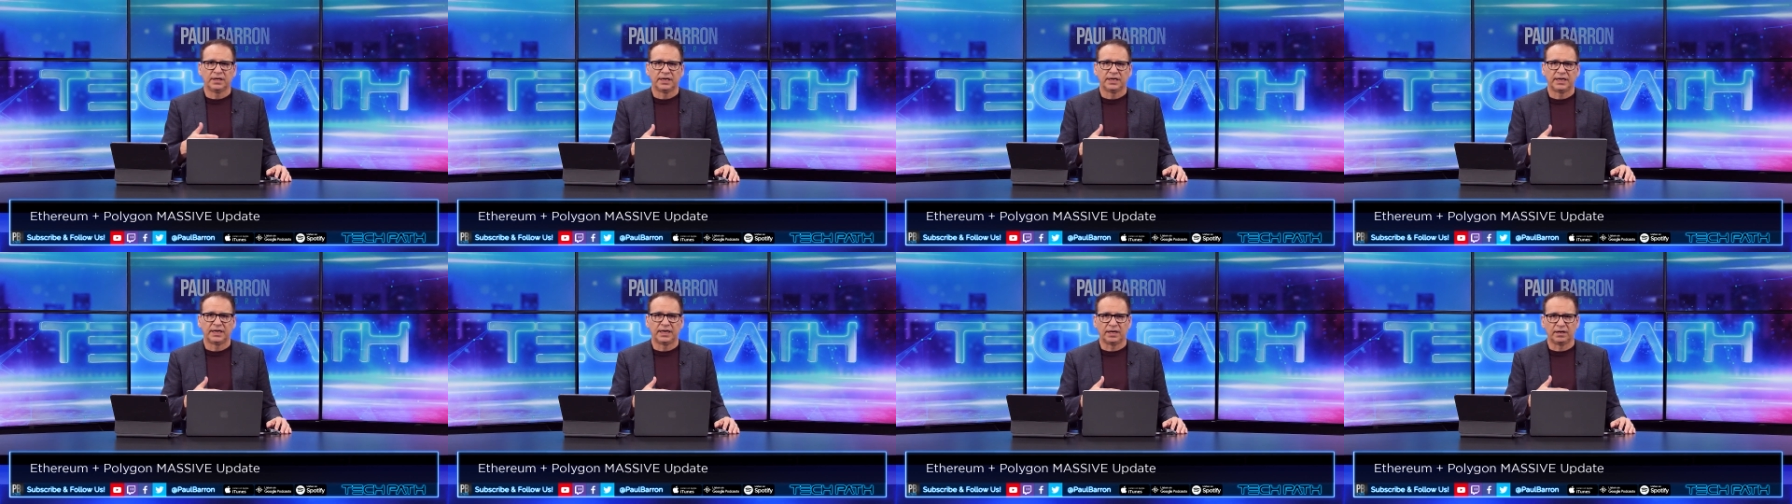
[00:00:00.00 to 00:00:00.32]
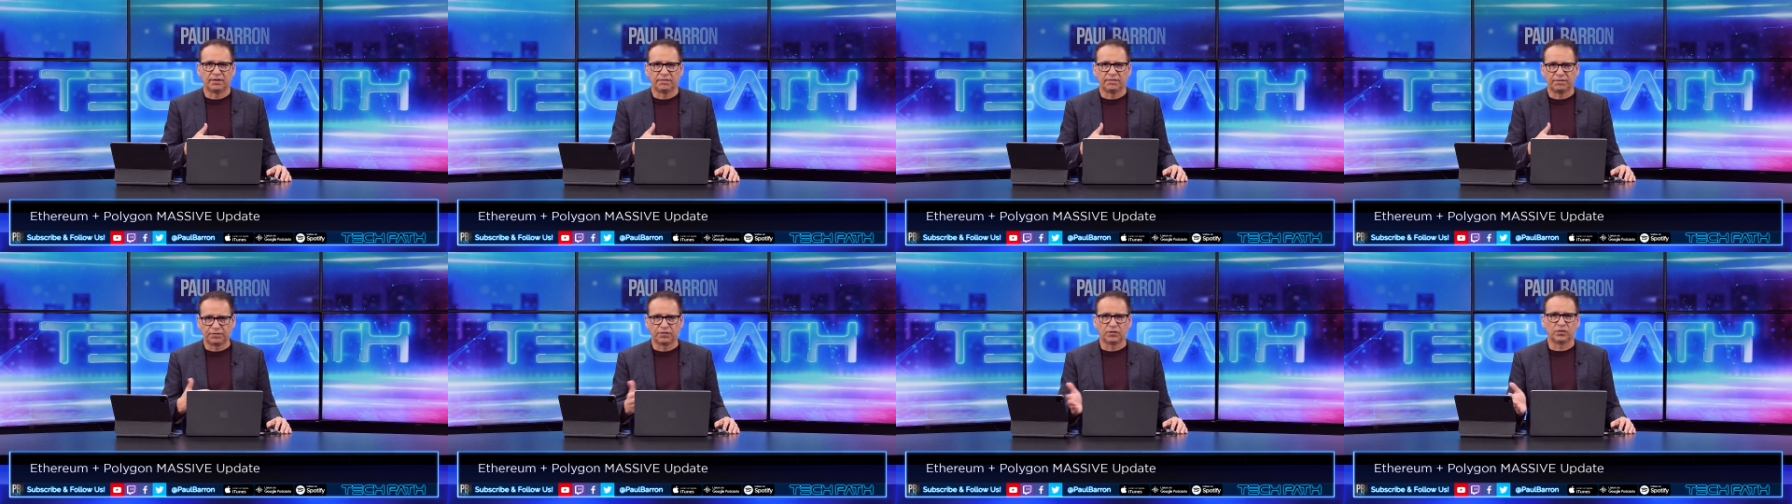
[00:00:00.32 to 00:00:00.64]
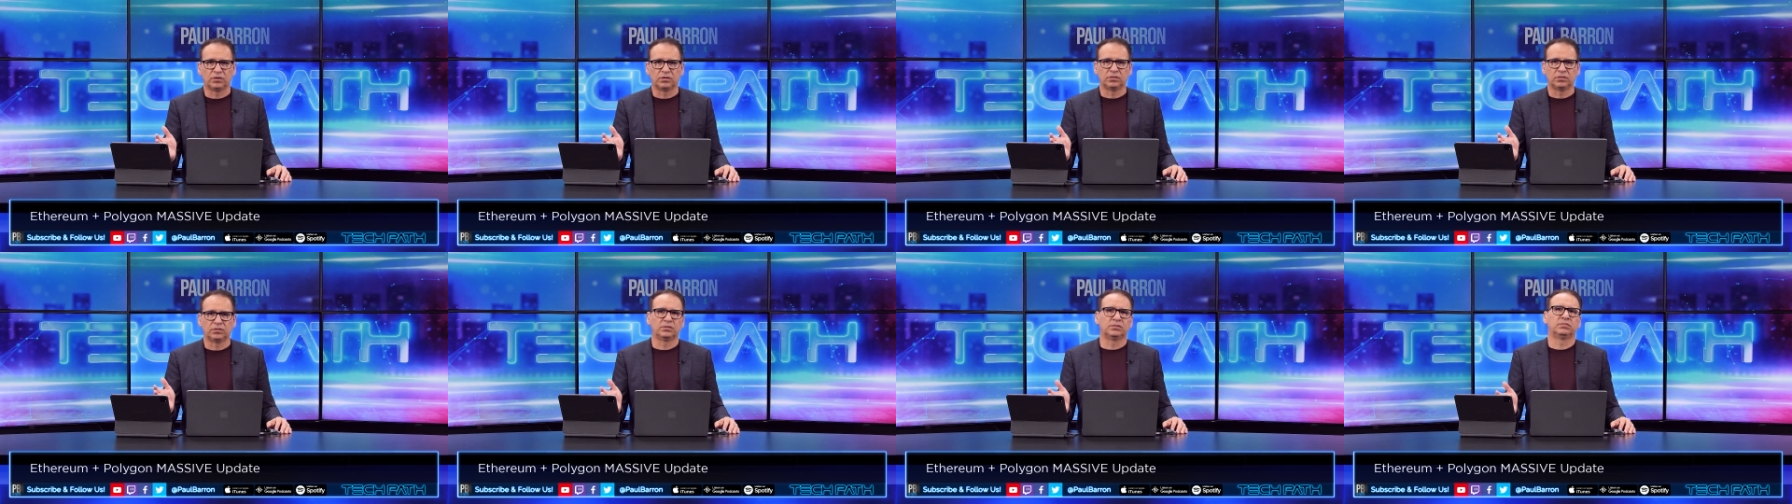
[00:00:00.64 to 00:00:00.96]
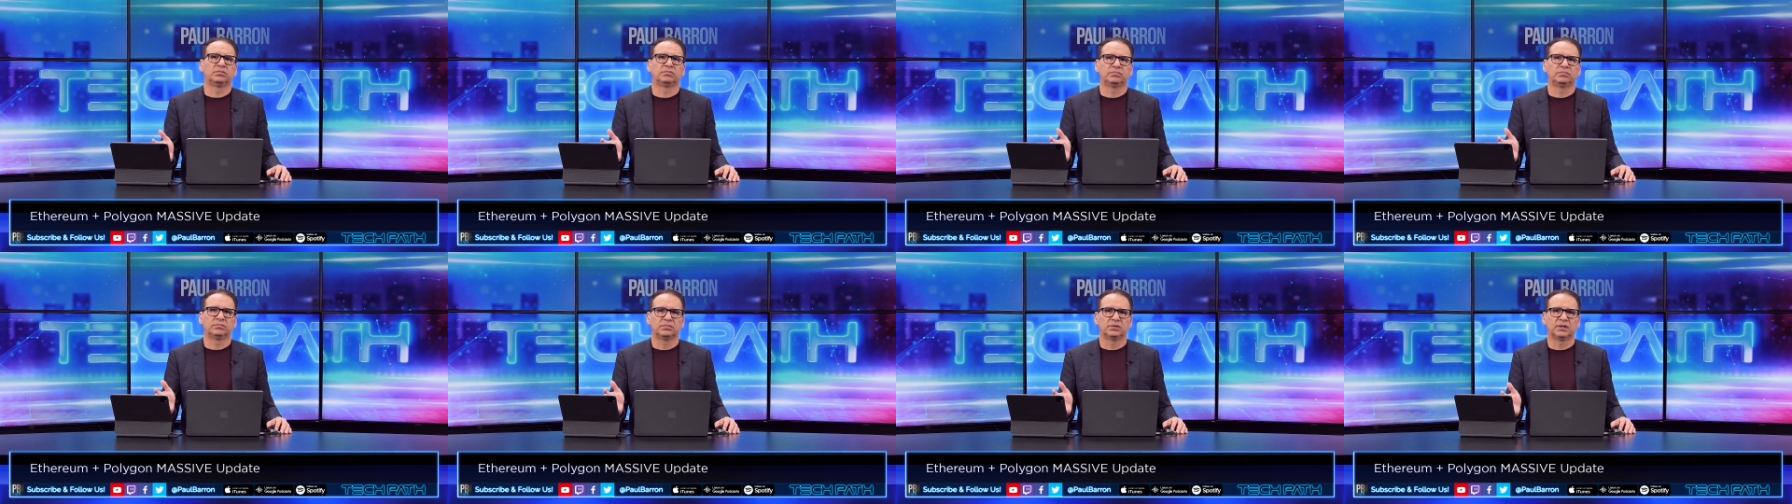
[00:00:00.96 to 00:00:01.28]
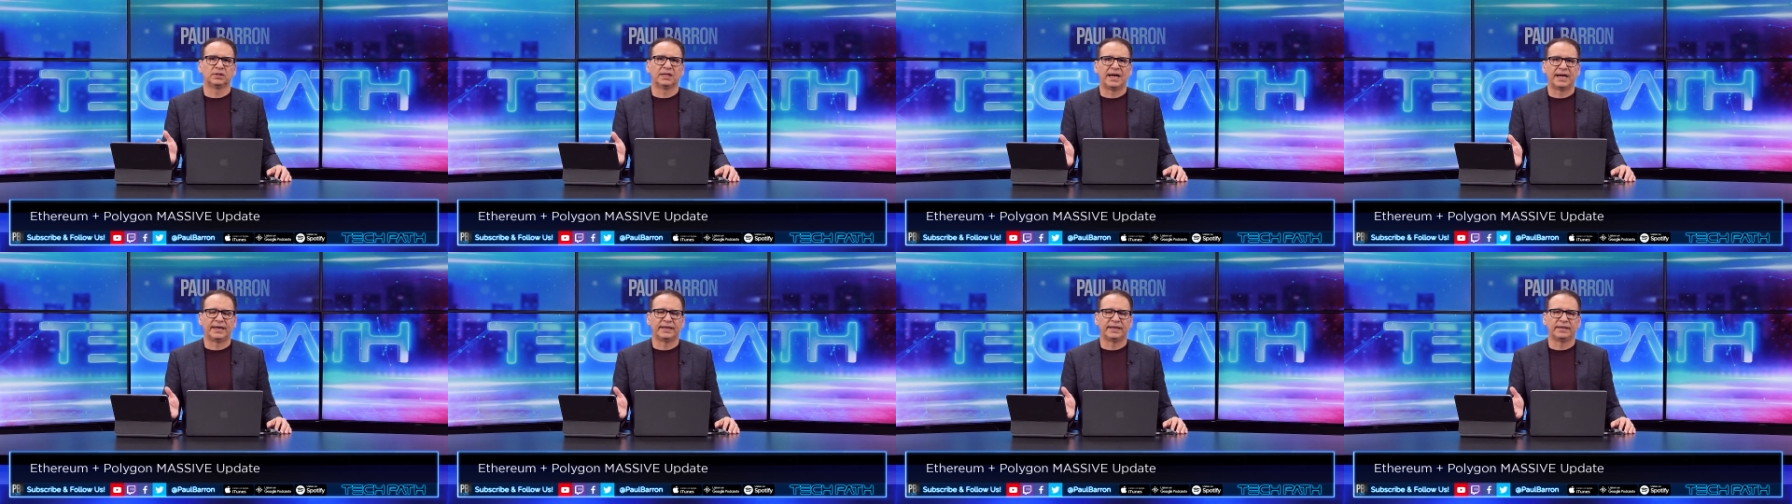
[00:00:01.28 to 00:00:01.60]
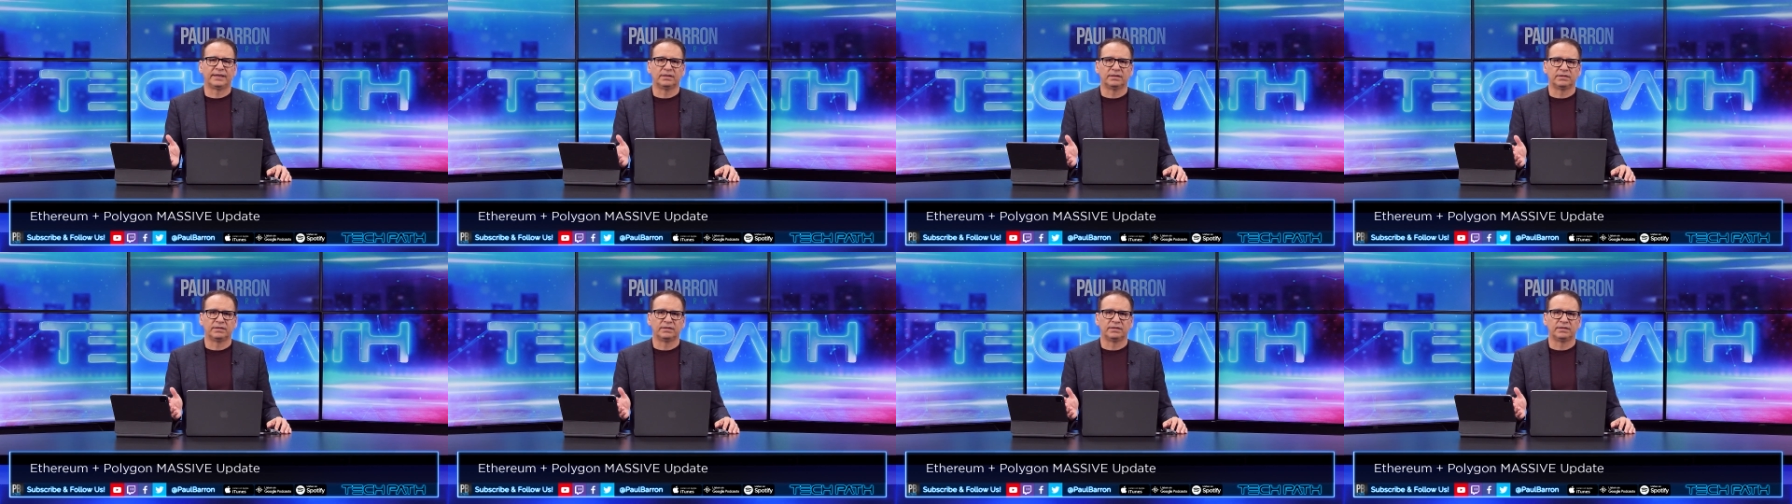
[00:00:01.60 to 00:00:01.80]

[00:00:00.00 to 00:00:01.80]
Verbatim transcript: in a full line